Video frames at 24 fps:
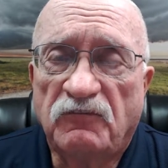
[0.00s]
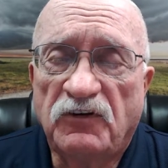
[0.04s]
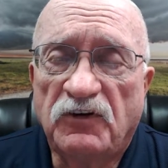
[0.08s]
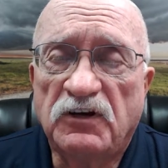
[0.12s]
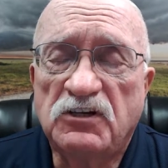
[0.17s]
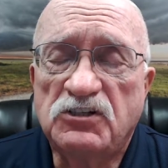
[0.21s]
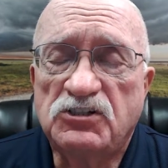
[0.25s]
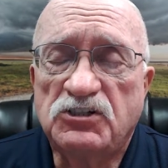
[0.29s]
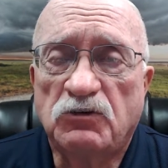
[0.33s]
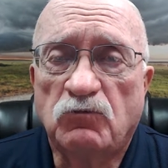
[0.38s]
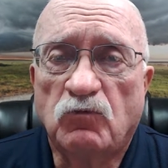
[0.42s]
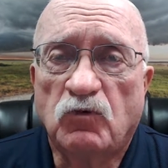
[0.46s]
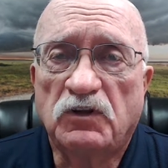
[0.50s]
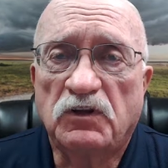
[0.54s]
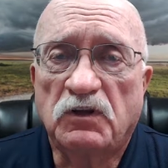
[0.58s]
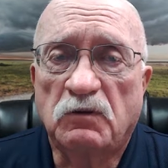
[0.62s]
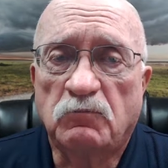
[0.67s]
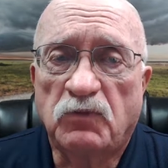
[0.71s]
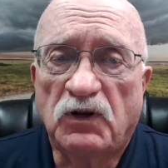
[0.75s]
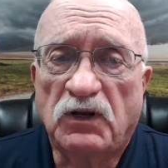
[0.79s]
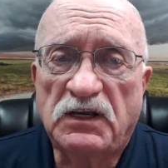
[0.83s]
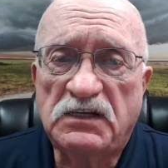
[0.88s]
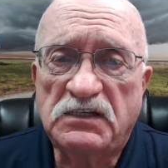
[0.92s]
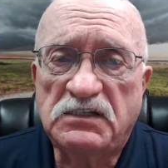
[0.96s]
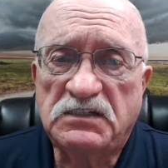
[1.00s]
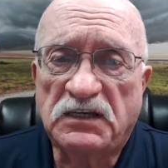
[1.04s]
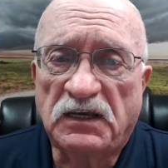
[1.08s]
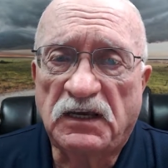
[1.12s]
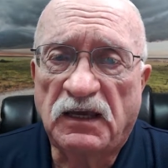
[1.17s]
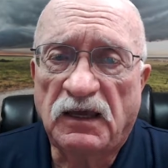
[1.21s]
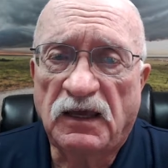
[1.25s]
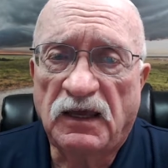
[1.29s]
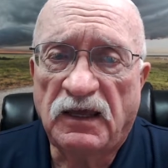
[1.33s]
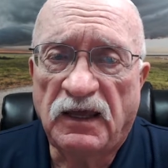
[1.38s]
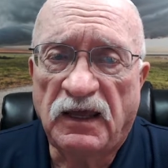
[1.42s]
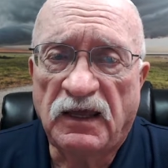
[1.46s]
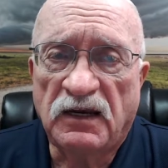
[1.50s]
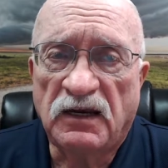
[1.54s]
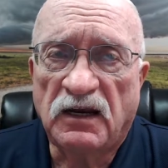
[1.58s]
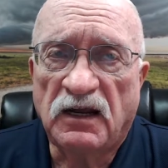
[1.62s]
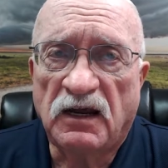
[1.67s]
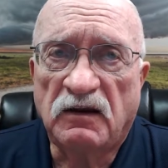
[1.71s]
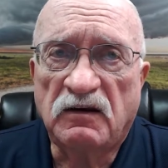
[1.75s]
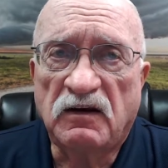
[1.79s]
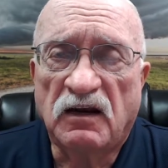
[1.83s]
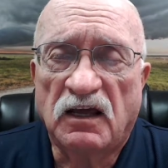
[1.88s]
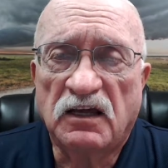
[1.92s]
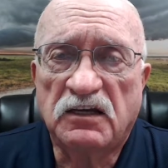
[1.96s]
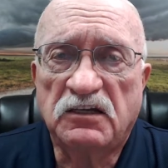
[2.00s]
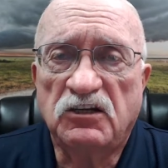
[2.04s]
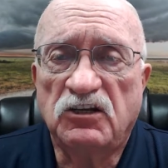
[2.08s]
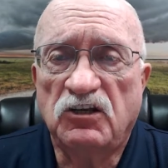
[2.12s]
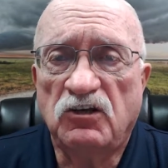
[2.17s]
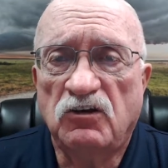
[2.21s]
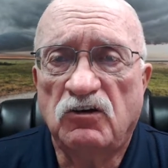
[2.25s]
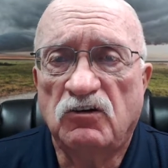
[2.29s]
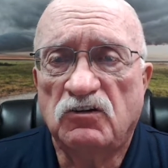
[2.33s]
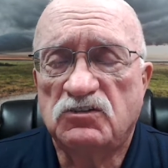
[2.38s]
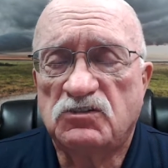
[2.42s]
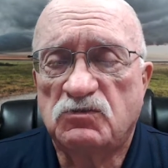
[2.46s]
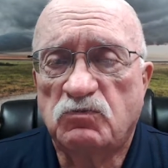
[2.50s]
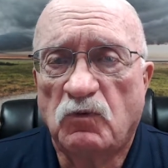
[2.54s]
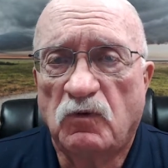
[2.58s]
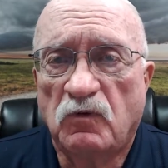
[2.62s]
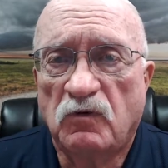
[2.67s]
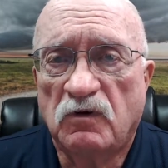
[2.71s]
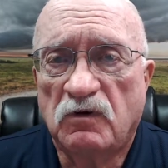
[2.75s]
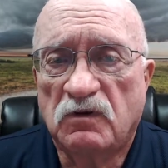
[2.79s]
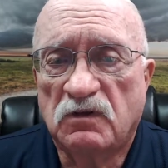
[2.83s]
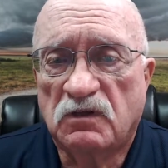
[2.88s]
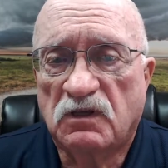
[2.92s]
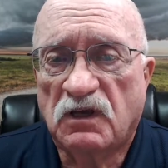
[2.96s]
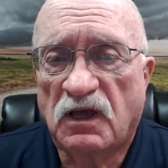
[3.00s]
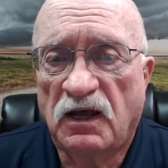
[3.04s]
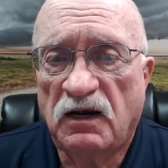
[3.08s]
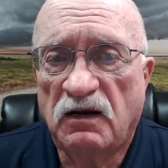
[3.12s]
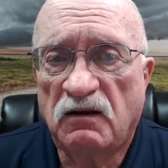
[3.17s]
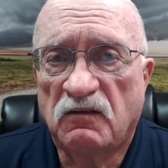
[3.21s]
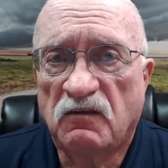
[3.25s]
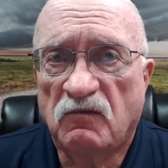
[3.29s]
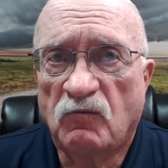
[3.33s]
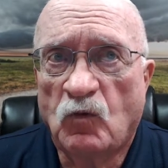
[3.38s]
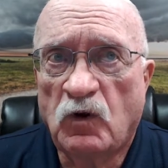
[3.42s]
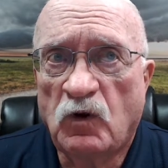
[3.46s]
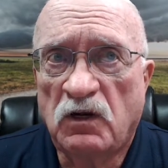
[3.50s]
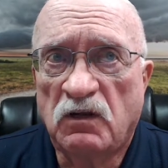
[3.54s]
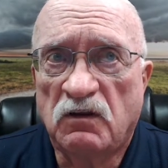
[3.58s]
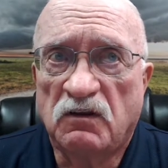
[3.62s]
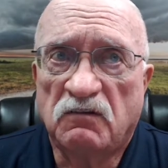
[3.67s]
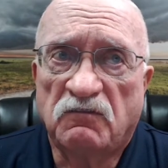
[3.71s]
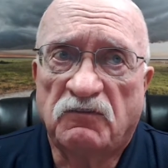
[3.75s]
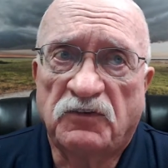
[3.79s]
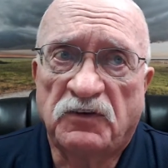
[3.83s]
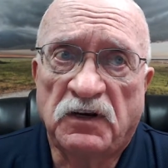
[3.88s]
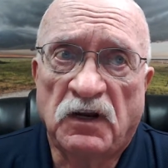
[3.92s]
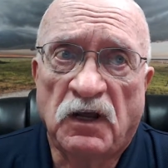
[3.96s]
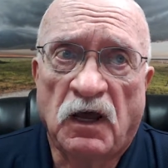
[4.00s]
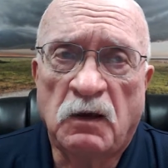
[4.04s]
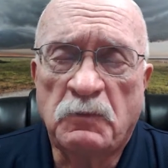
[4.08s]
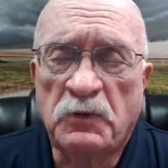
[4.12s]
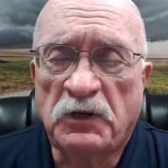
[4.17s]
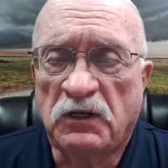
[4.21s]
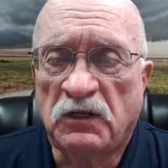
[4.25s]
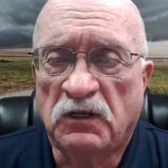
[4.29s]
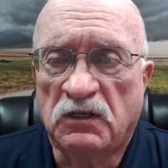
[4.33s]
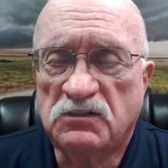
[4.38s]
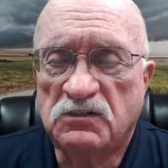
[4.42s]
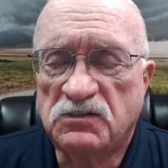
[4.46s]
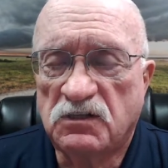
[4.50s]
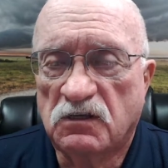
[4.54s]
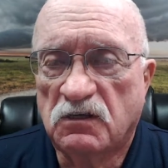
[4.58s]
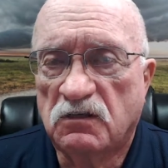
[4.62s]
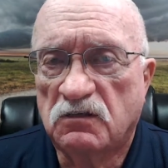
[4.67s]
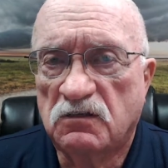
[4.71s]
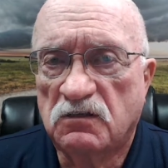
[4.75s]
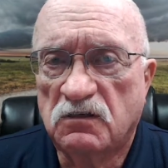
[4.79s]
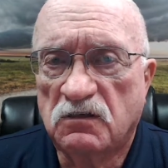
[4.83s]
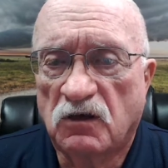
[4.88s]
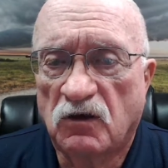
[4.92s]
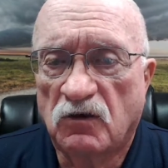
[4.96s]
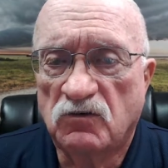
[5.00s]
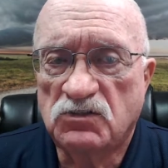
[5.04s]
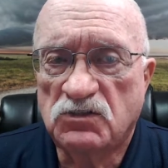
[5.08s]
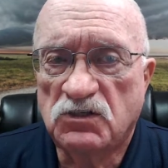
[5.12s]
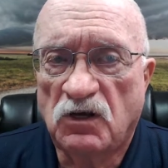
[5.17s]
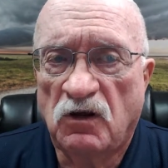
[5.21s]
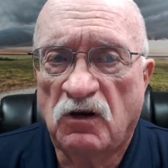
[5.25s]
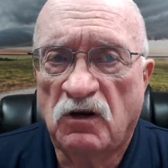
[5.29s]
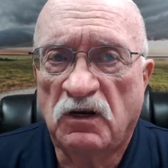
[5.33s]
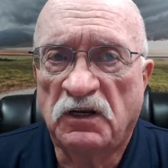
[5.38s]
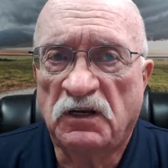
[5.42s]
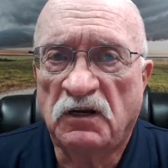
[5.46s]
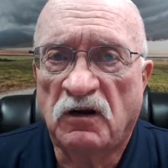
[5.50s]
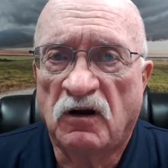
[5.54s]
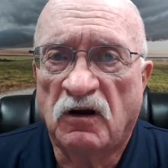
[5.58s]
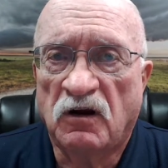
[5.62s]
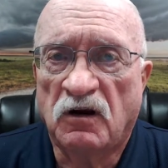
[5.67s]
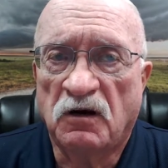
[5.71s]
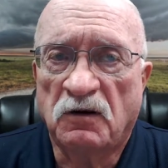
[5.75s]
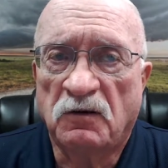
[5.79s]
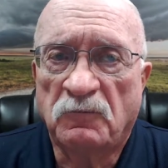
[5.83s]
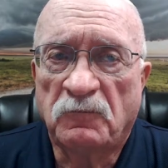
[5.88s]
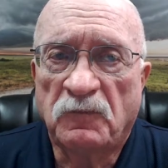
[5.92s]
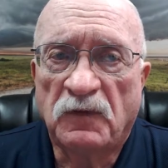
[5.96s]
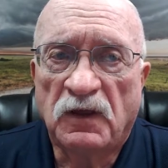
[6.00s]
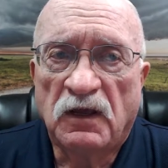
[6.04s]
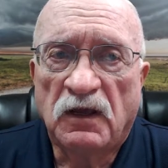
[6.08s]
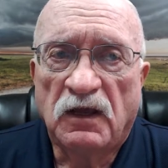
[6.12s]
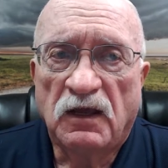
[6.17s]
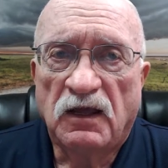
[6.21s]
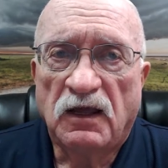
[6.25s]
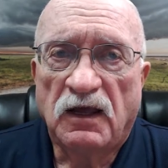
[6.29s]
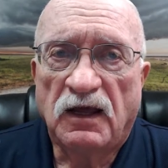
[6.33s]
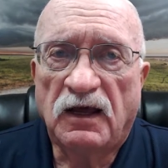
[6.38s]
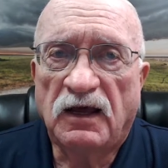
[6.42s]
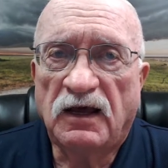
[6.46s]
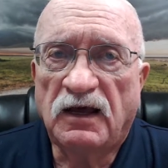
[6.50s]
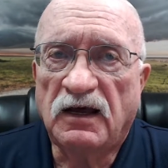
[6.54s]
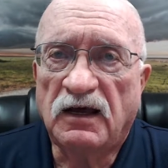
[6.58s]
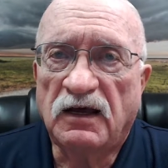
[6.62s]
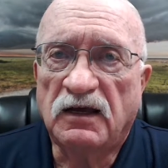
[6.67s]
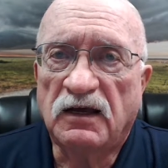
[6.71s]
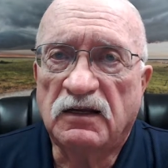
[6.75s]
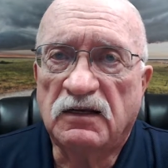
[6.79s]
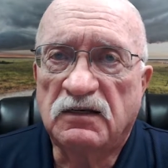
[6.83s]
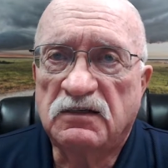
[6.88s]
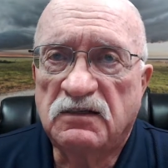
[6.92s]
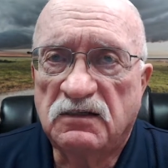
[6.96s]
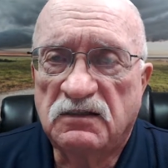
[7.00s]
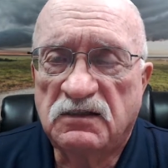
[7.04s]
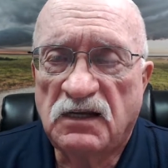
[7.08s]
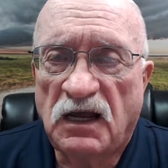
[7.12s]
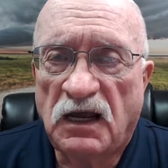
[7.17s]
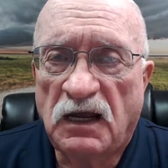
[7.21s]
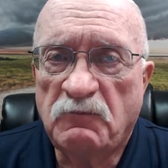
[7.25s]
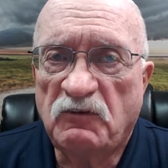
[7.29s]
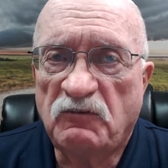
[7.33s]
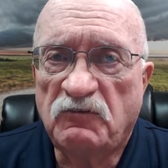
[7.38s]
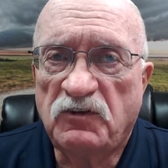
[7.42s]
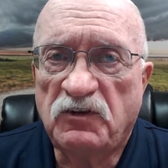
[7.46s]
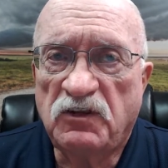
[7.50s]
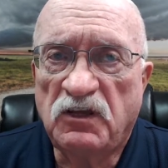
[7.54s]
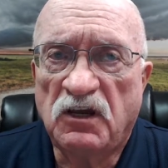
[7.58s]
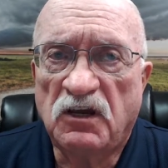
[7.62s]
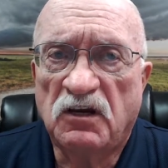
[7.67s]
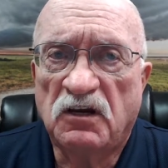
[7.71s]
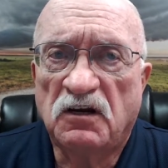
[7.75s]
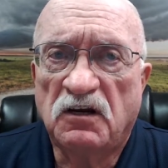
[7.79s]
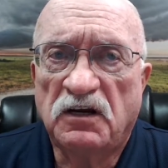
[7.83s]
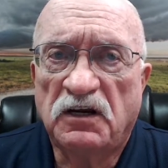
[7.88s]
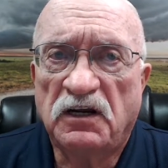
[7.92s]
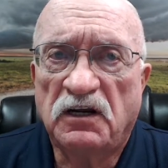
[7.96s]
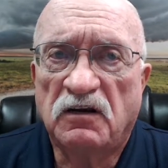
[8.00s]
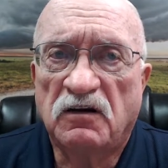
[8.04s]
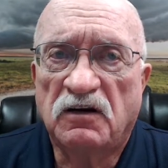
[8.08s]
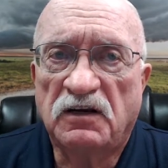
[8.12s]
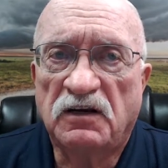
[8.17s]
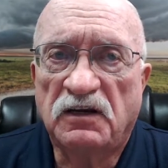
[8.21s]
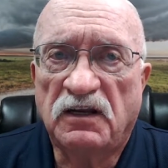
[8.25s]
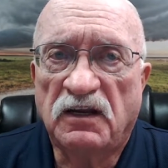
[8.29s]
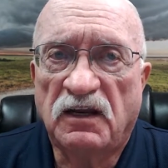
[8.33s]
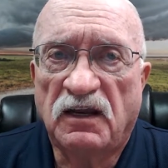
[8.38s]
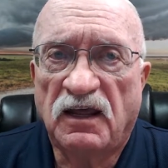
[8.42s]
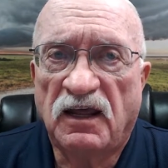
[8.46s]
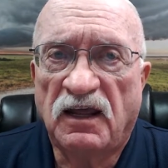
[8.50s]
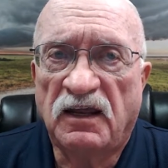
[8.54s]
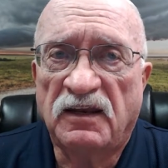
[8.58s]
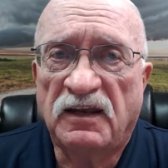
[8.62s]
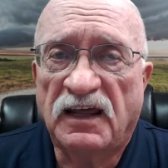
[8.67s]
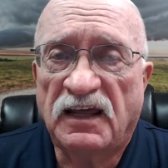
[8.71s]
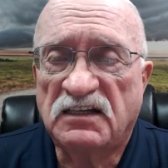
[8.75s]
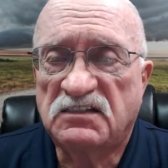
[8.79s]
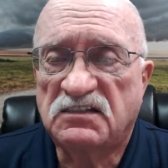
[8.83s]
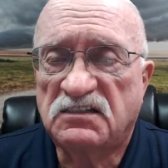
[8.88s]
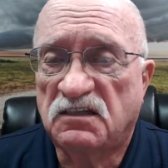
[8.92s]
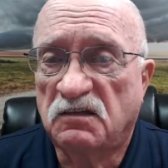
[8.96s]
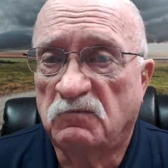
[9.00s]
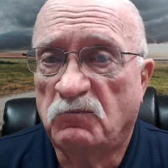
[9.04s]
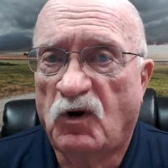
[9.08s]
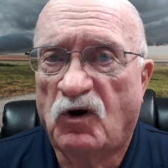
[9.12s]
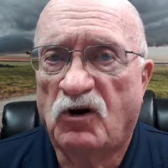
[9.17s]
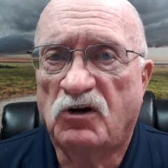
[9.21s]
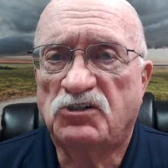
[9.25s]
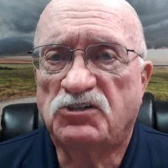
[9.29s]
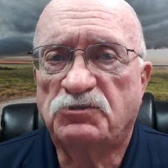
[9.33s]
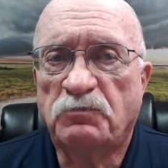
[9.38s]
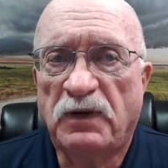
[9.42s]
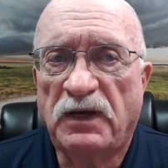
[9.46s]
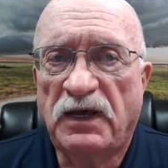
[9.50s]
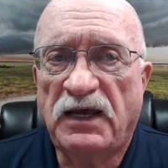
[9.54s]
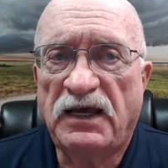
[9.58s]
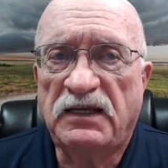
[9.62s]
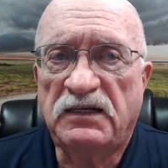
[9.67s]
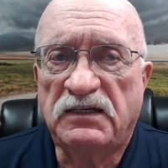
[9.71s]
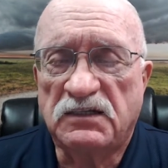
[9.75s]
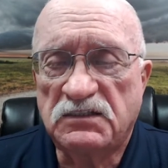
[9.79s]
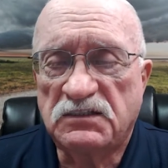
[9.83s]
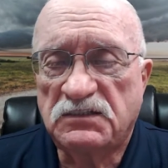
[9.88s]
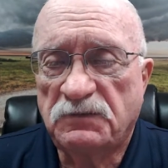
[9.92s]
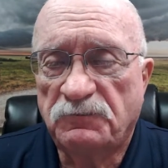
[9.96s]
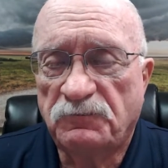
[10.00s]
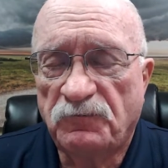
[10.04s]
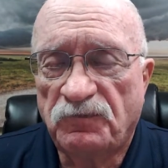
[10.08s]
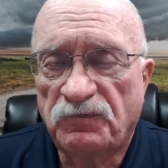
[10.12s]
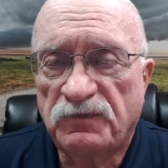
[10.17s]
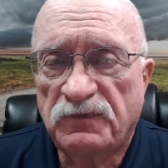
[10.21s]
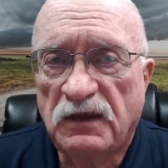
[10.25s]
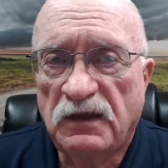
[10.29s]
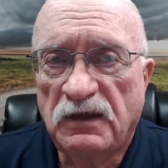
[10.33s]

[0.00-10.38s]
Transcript: finish it with a blessing, and I'd like to use kind of one of the phenomena that goes on in our time of the year here, and that's the March Madness.